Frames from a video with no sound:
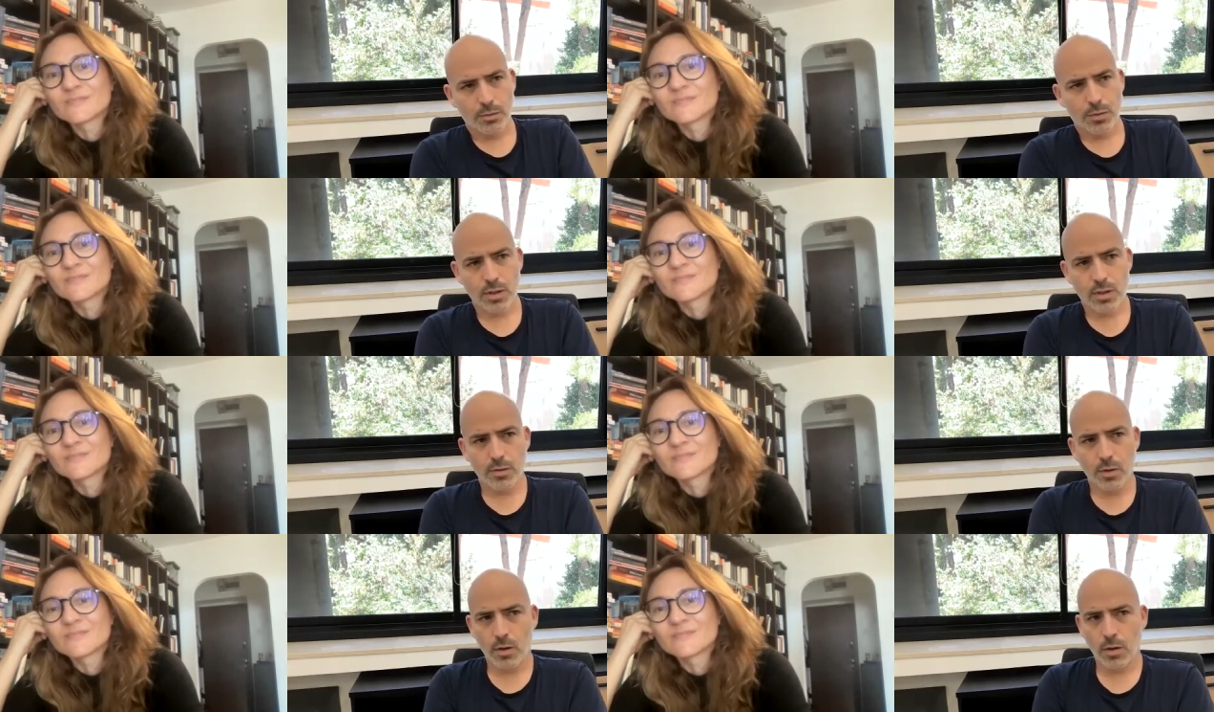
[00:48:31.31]
Speaker 1: first of
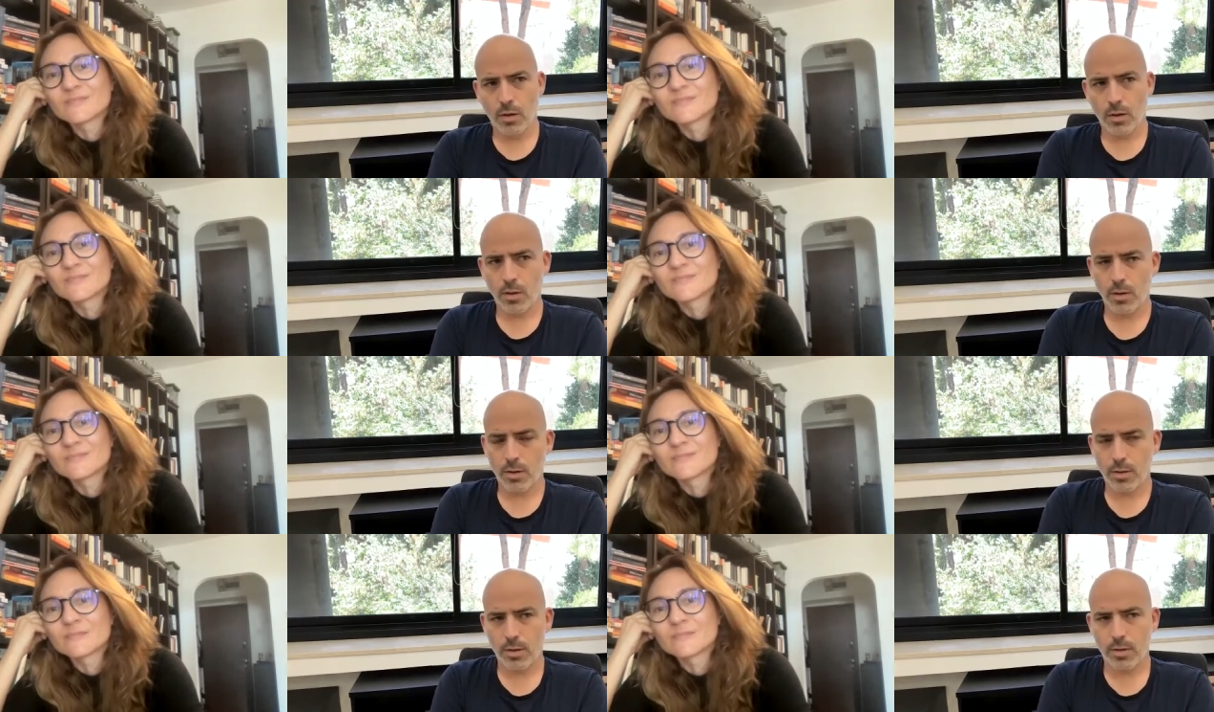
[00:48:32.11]
all,
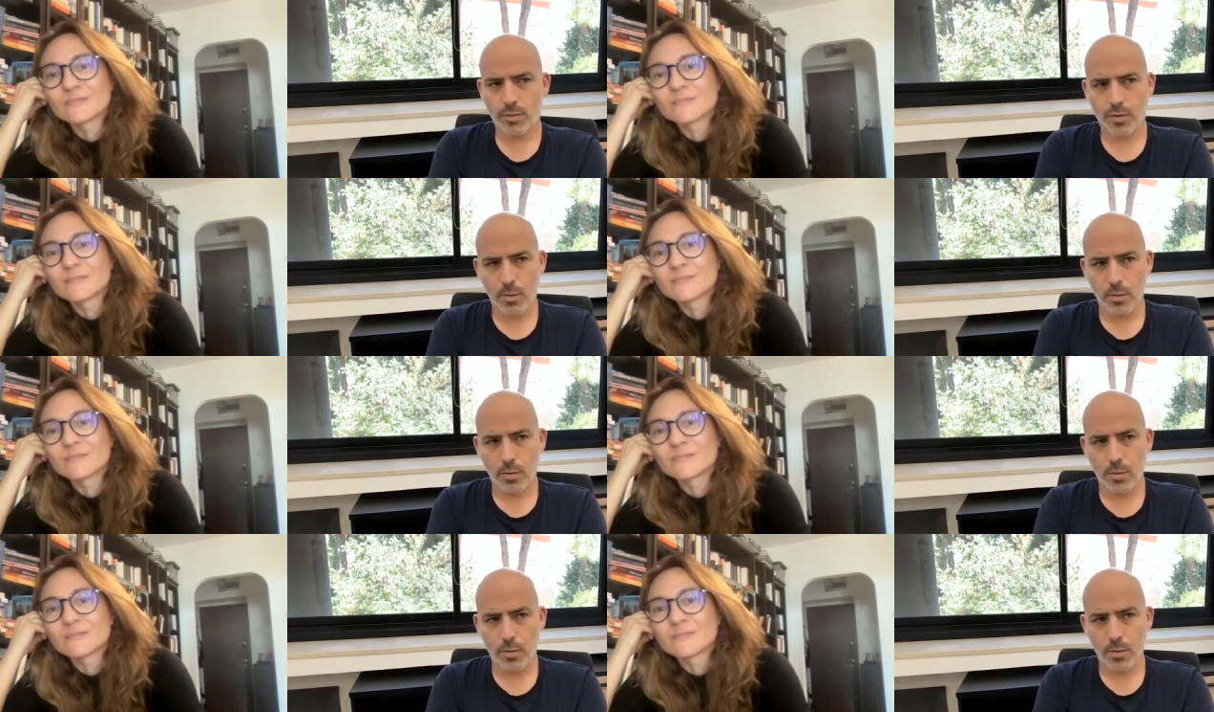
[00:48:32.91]
from